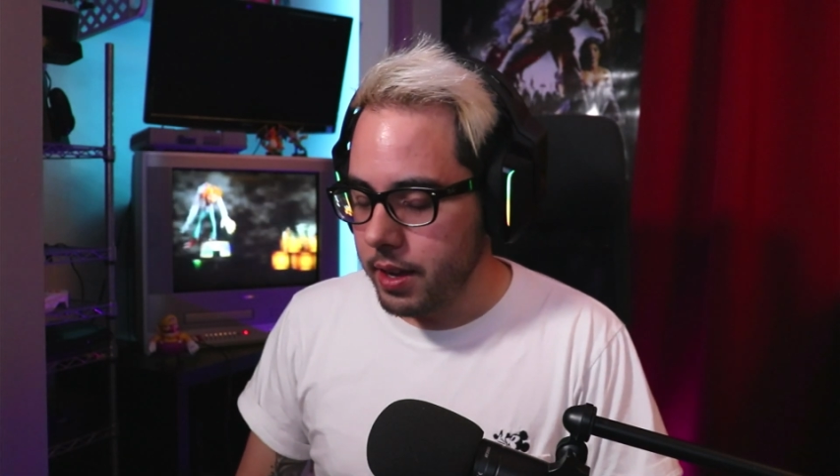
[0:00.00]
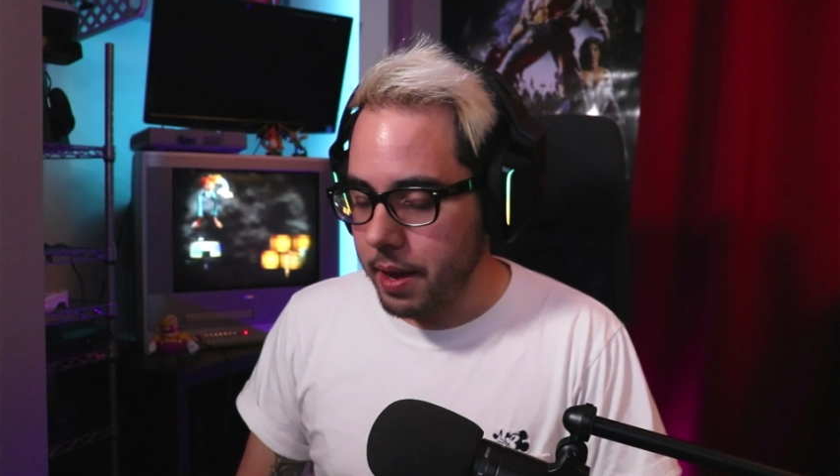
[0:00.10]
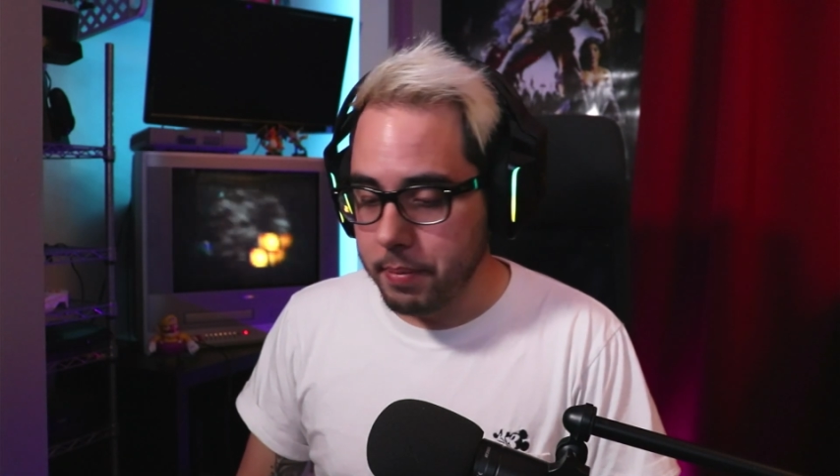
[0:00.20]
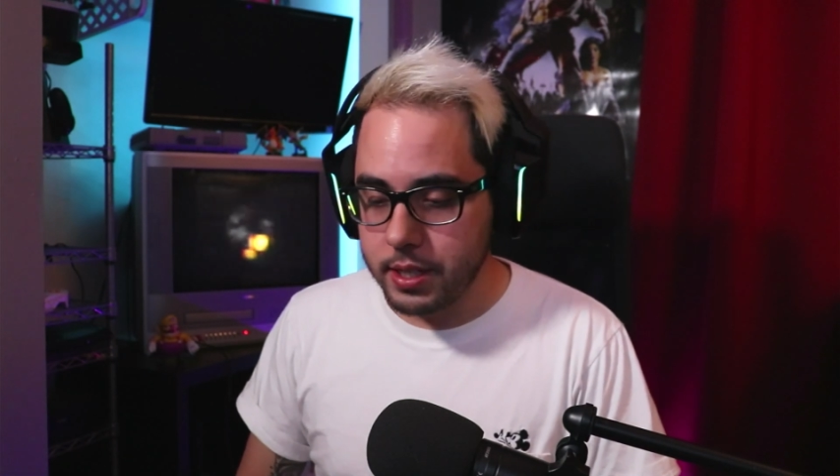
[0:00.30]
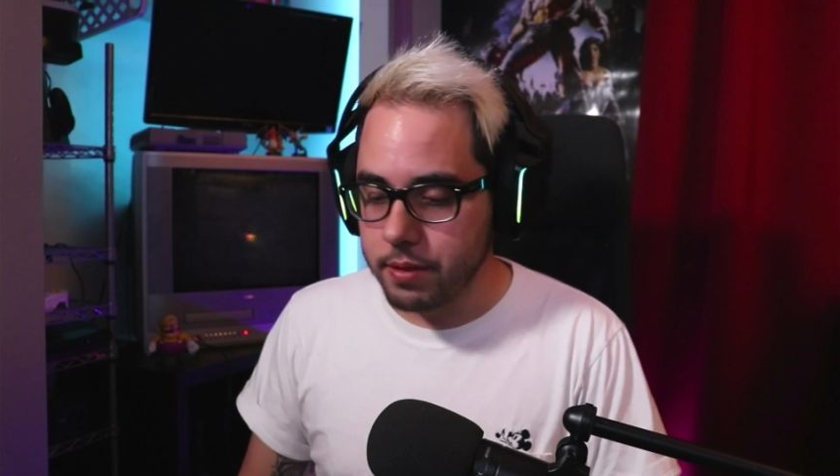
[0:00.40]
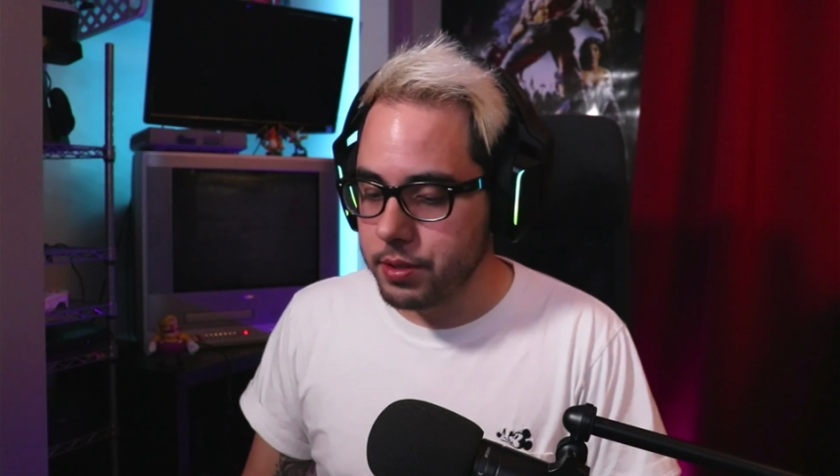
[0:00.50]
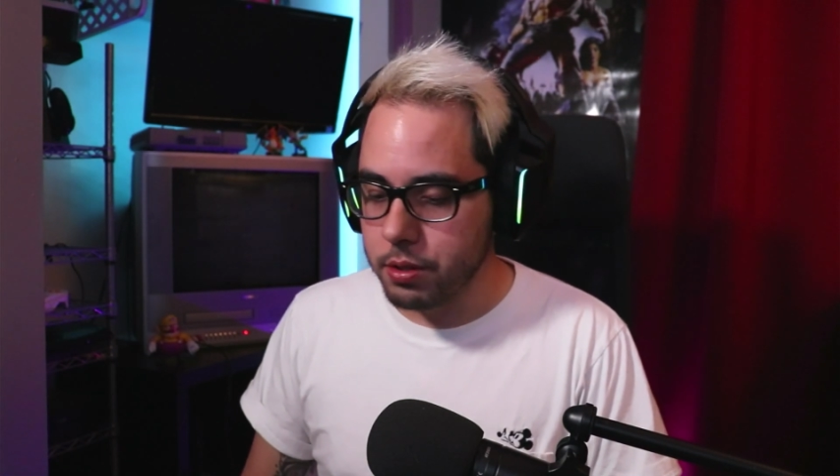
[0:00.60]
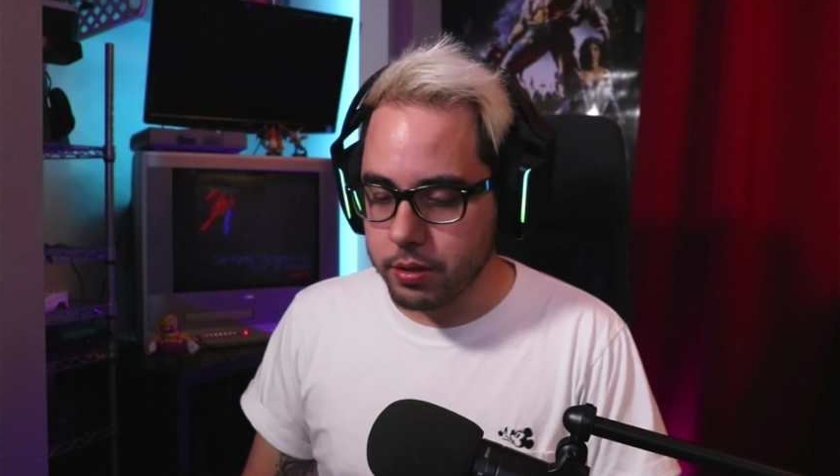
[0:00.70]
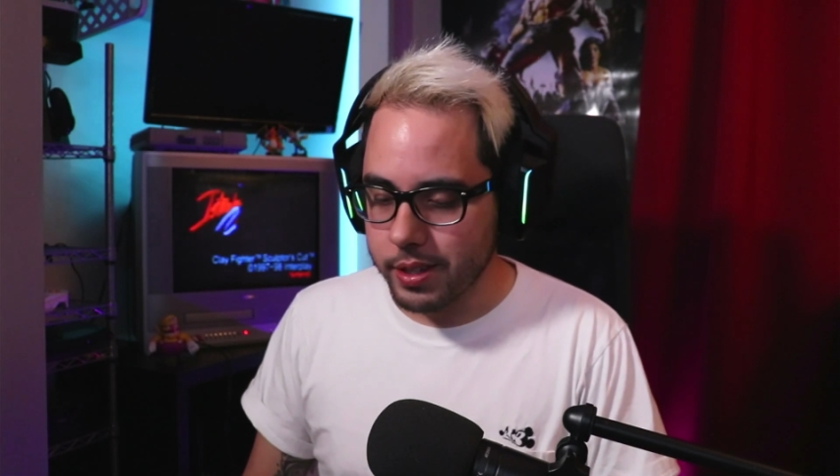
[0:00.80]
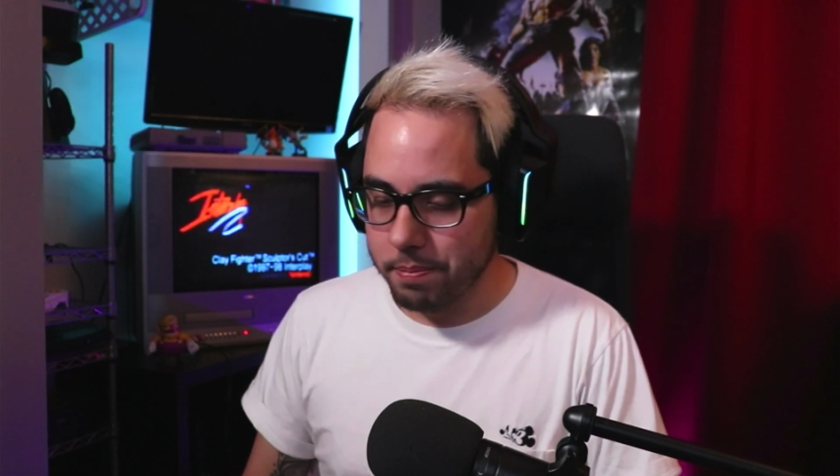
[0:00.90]
I must have
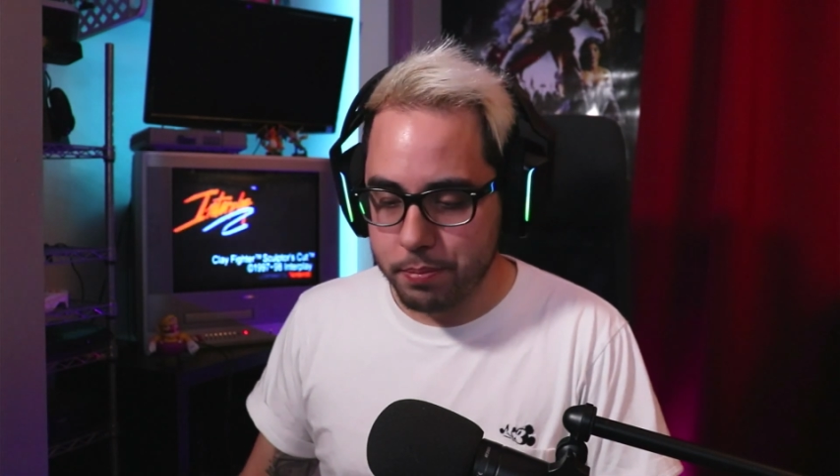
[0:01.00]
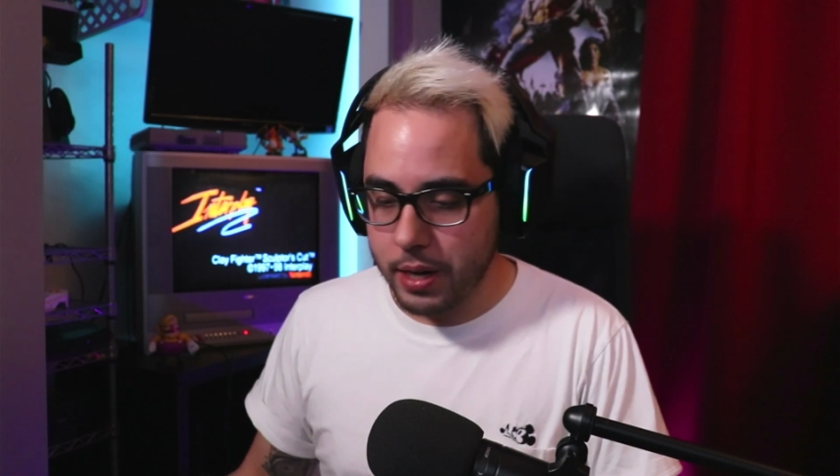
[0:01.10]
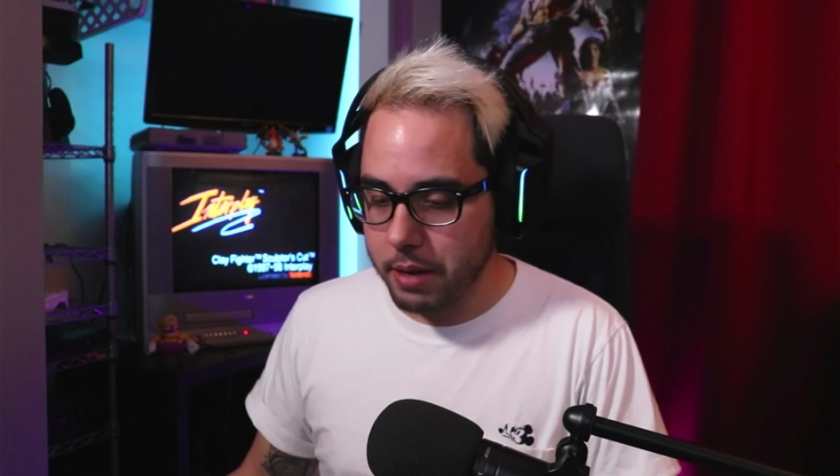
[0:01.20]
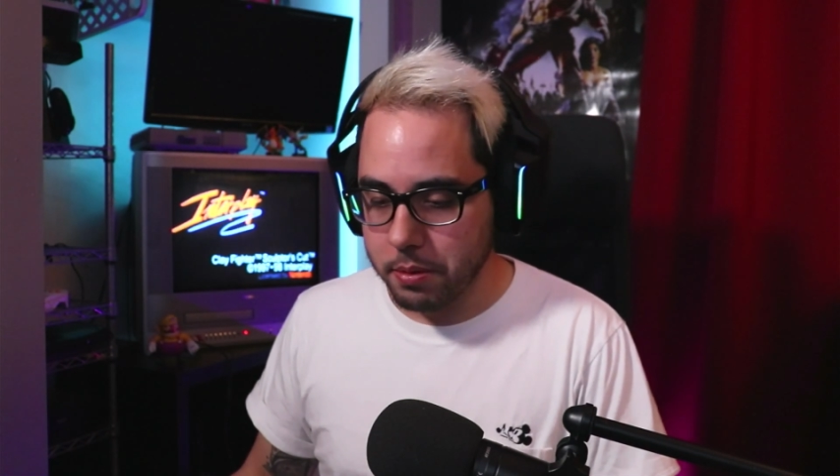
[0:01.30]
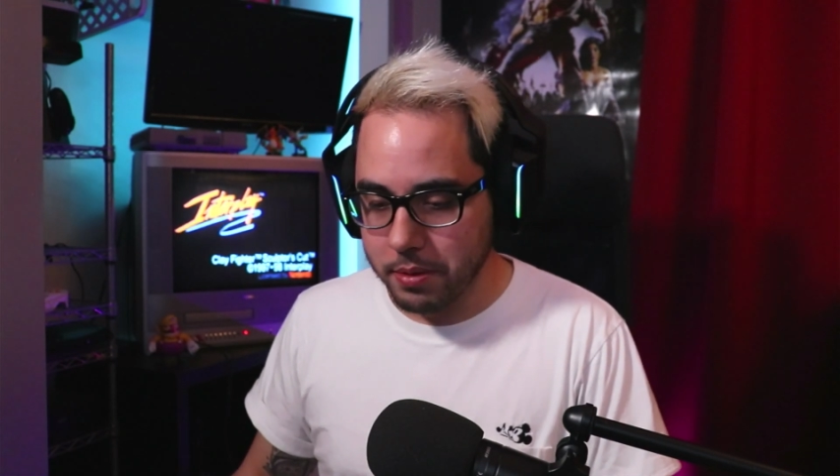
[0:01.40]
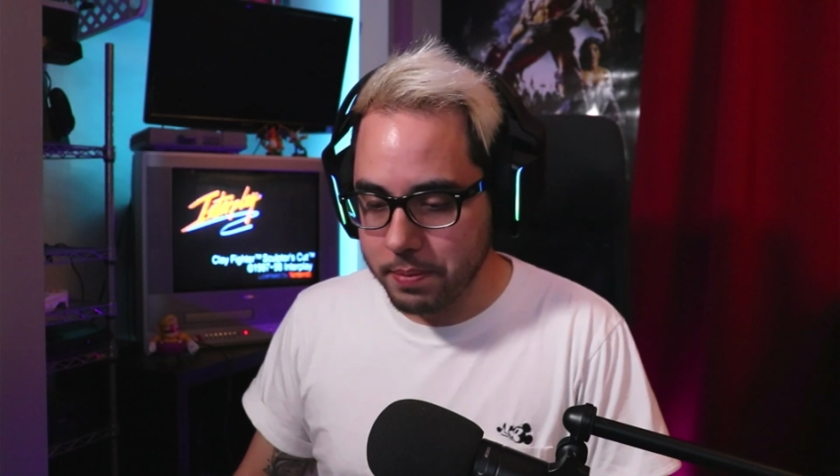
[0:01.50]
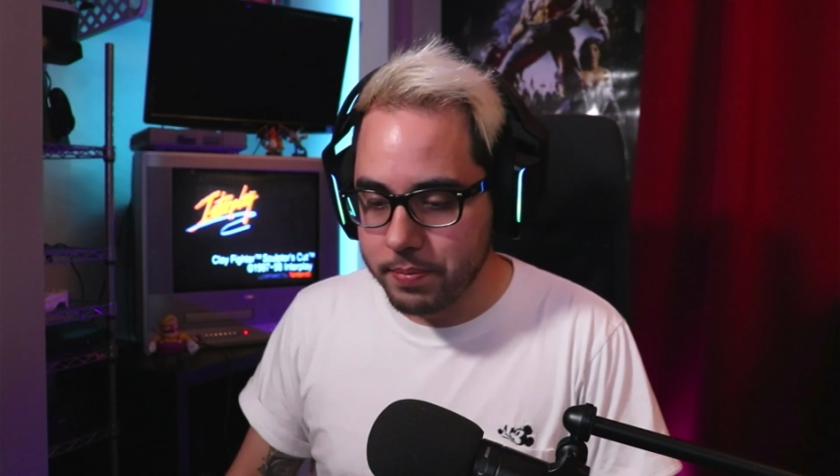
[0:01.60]
sold it, probably.